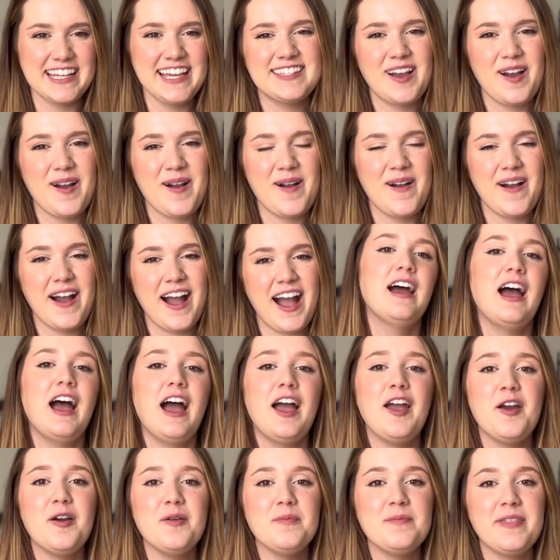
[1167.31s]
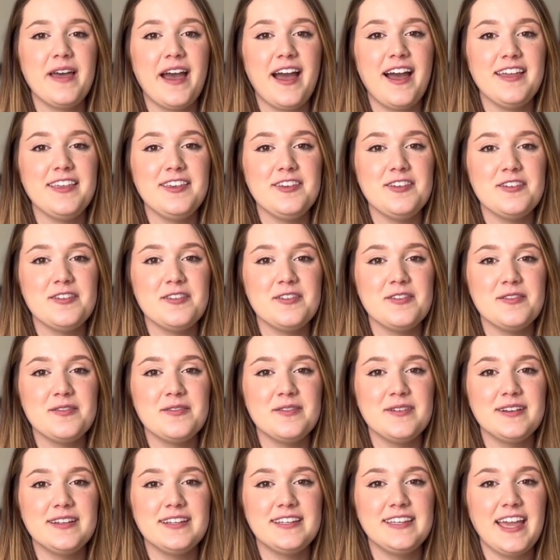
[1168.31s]
So I hope that
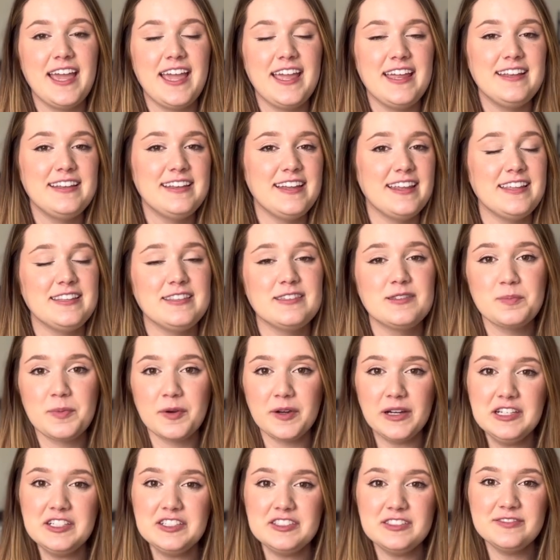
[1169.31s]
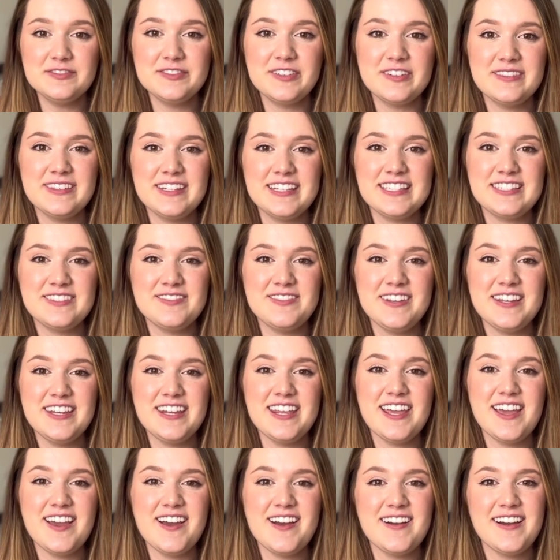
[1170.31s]
you gained inspiration from this
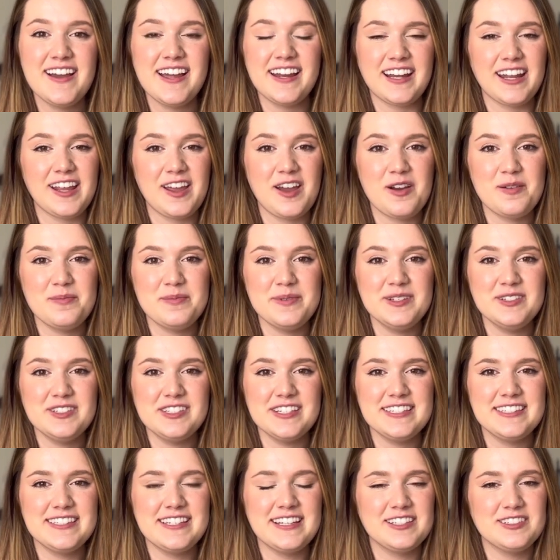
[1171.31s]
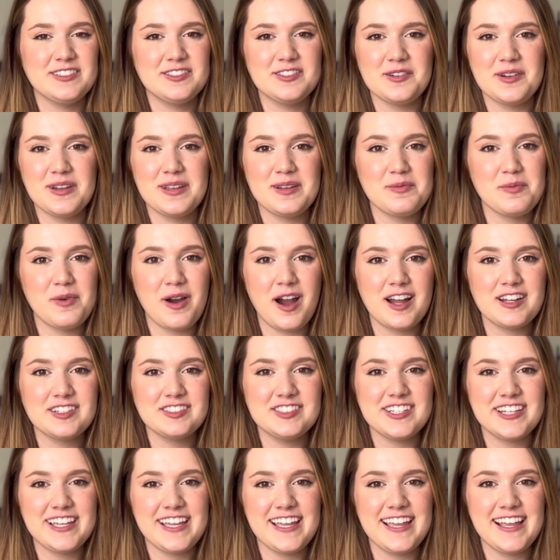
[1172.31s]
video, and I hope you just enjoyed
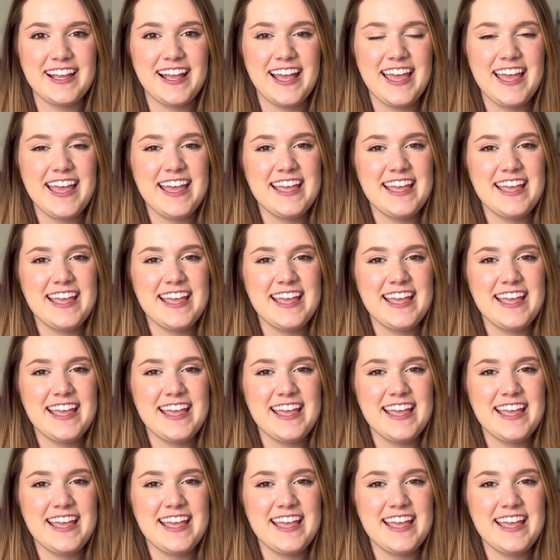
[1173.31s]
watching.